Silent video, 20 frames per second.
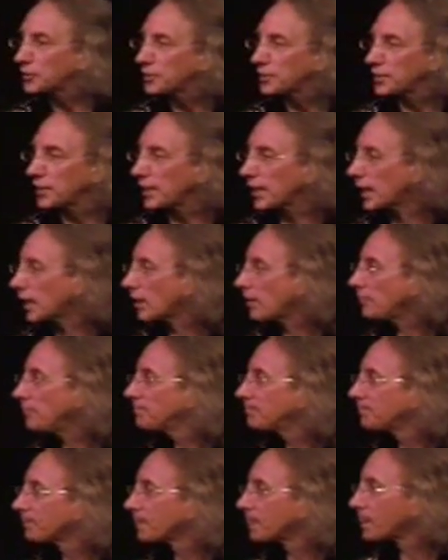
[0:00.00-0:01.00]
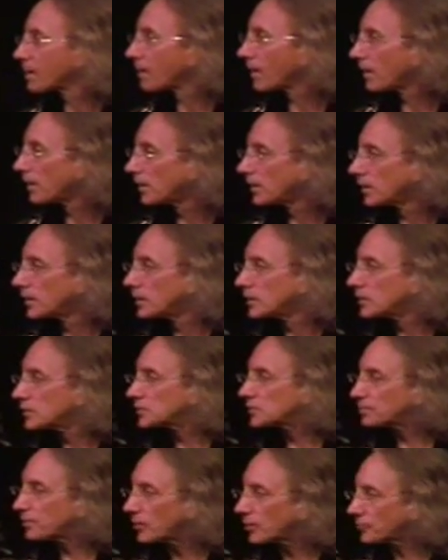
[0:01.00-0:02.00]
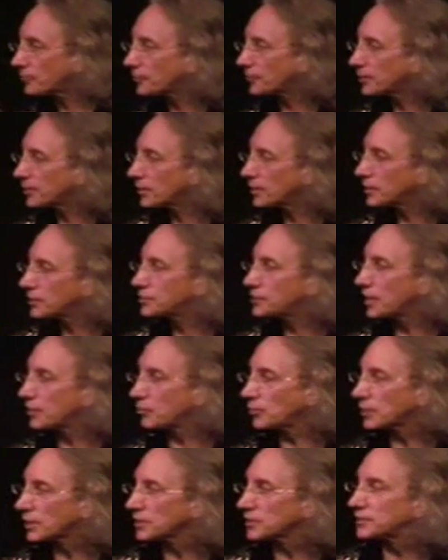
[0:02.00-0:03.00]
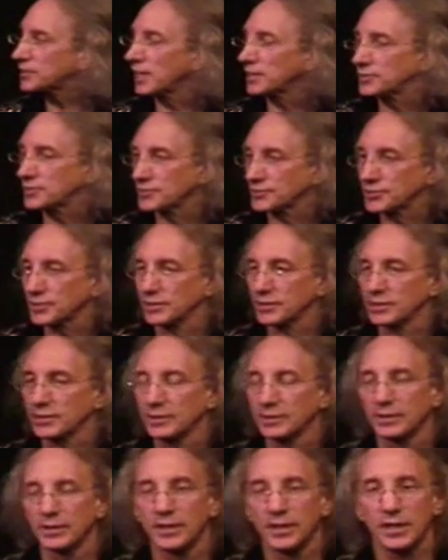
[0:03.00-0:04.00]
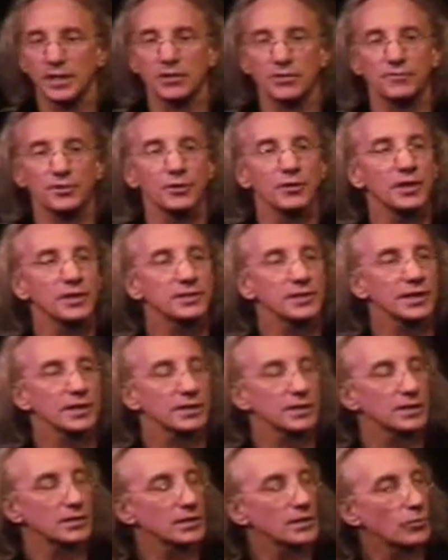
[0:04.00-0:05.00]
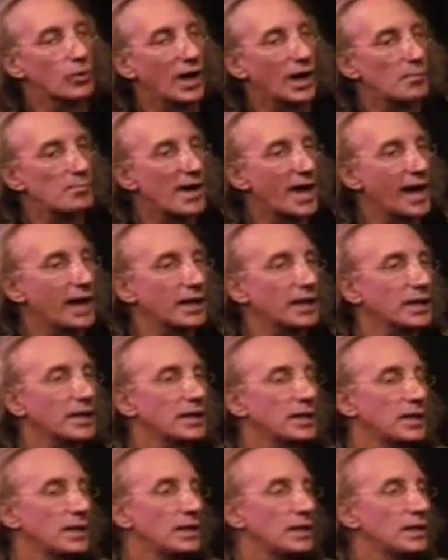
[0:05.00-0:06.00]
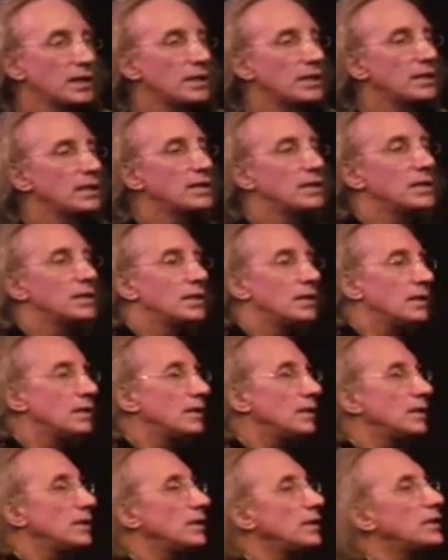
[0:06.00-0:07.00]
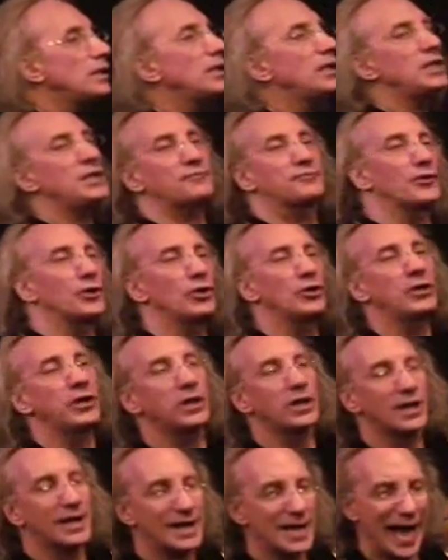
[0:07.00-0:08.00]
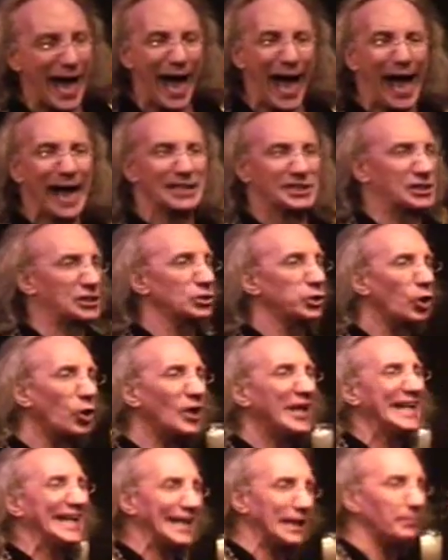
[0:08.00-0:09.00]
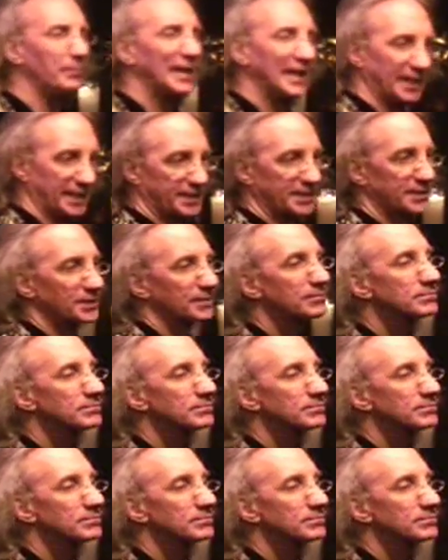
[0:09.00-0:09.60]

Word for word: Kier spoke for the general consensus in an interview he did a while back. Evil has no limit.